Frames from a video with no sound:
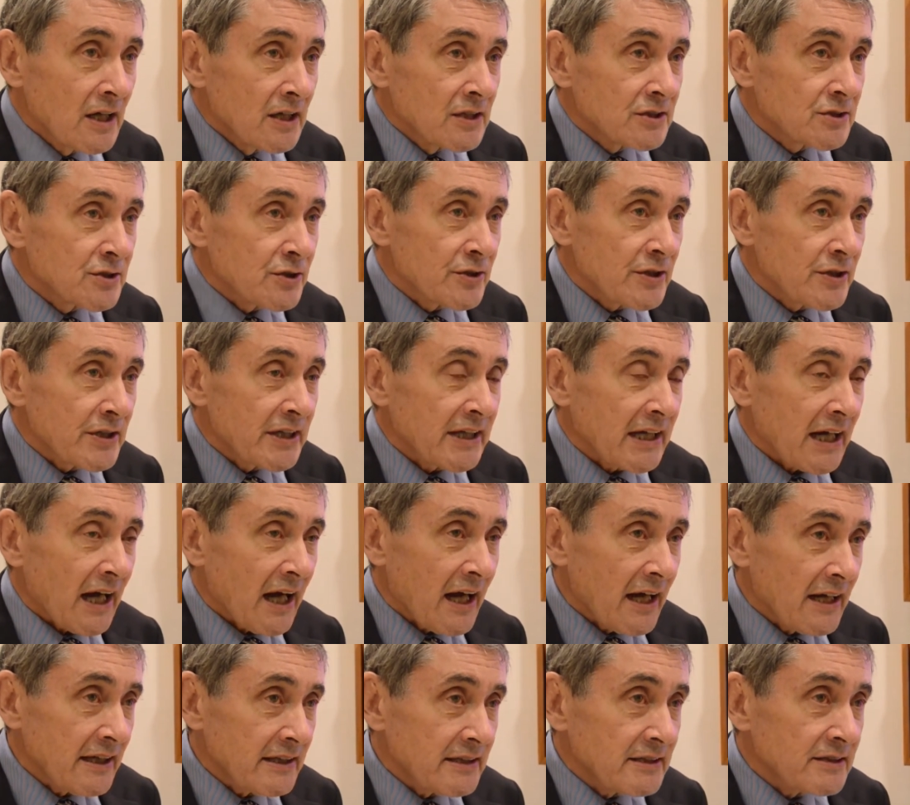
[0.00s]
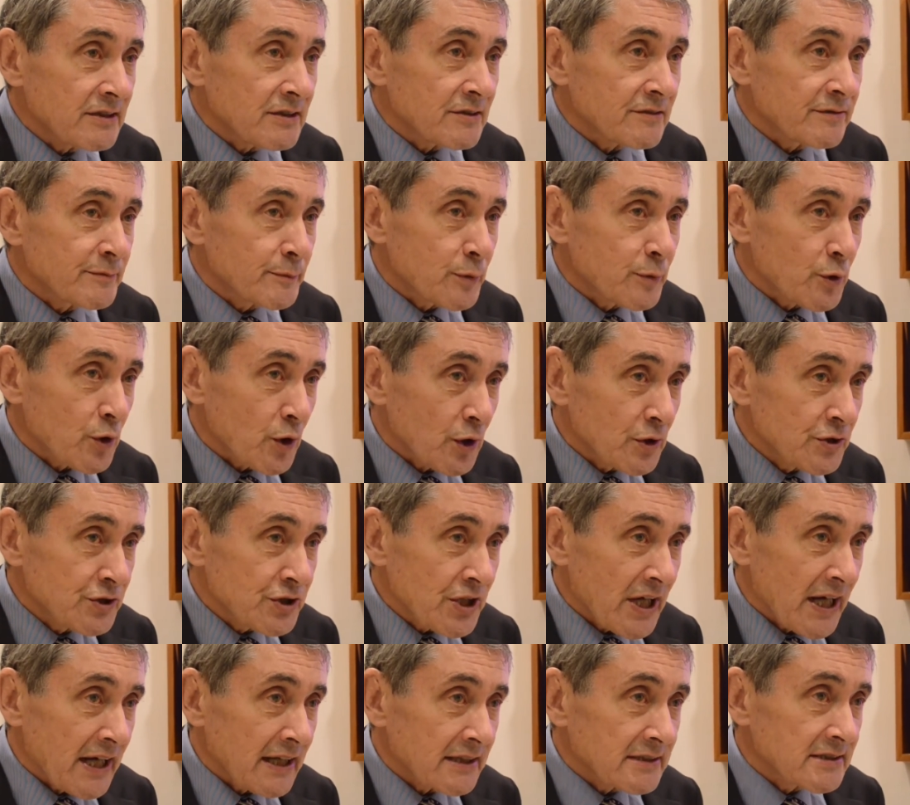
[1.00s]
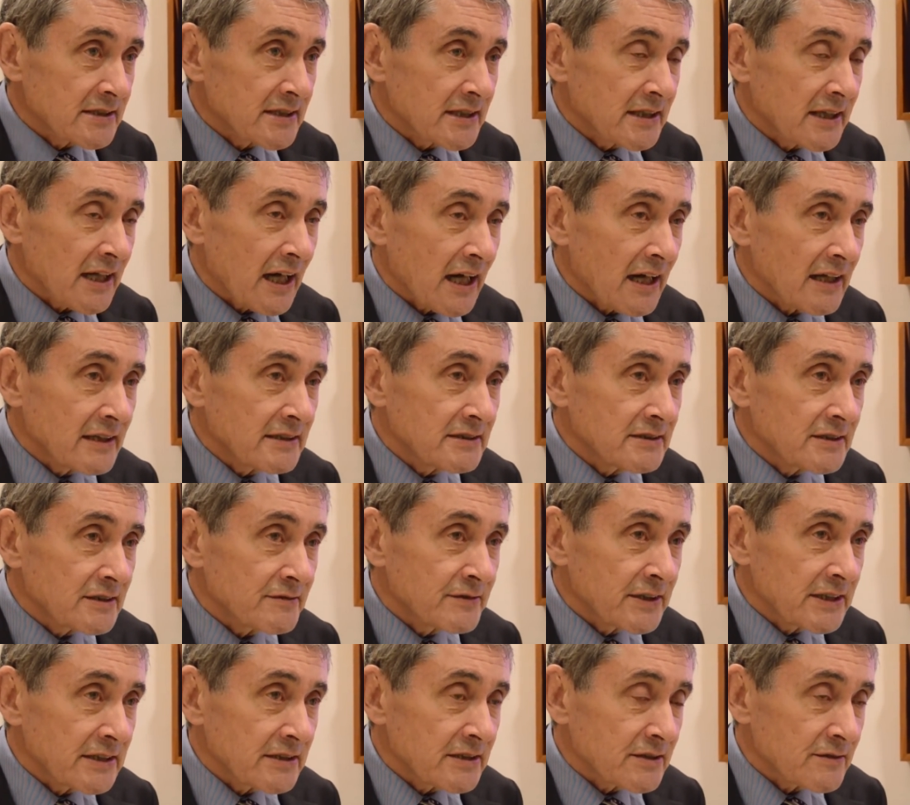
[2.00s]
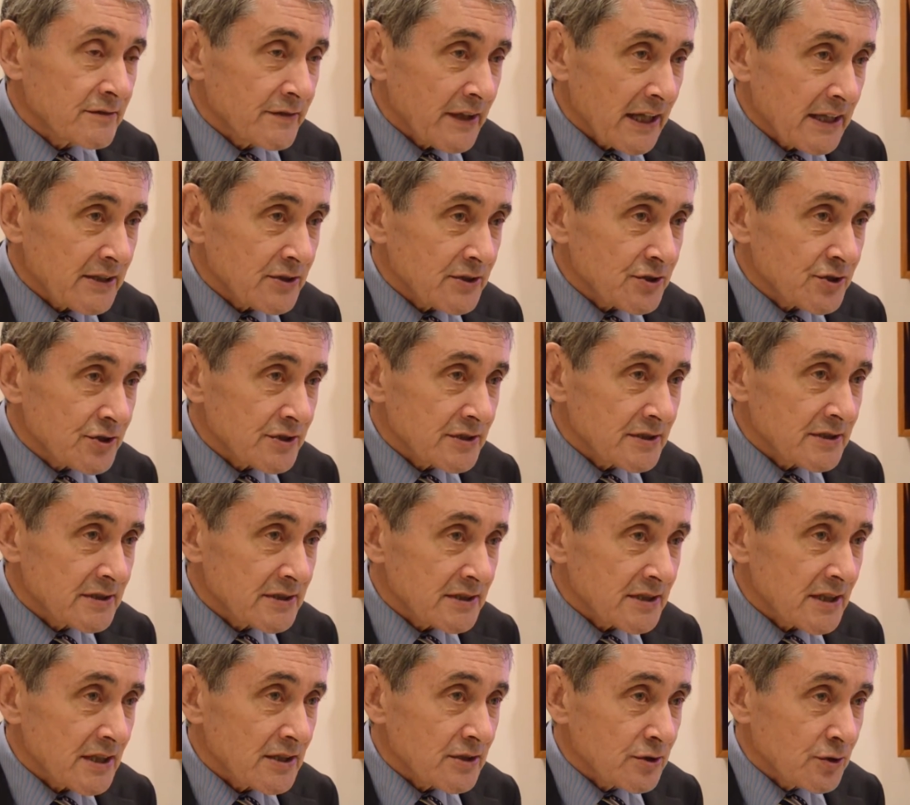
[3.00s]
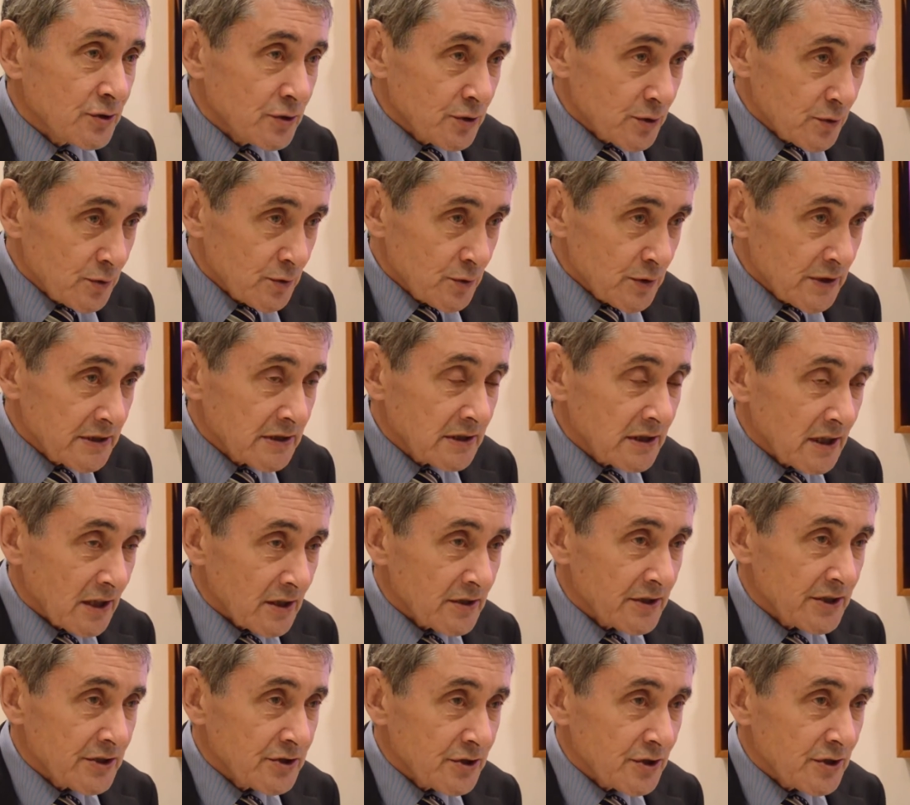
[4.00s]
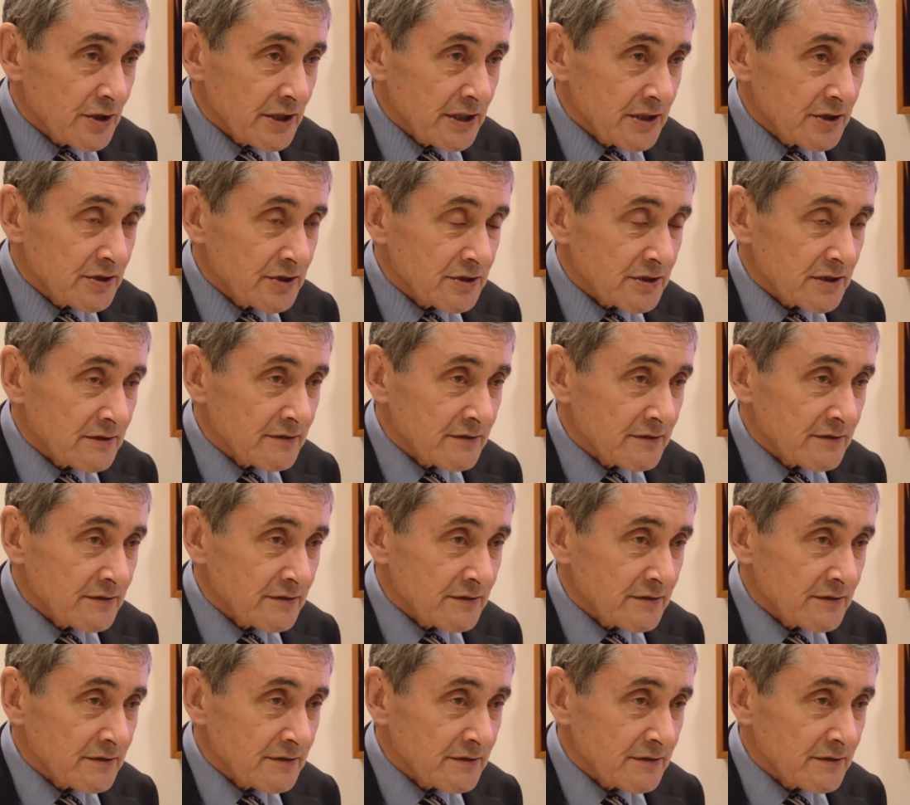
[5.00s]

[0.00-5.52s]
So the kind of projects, the kind of interventions that do encourage cohesion in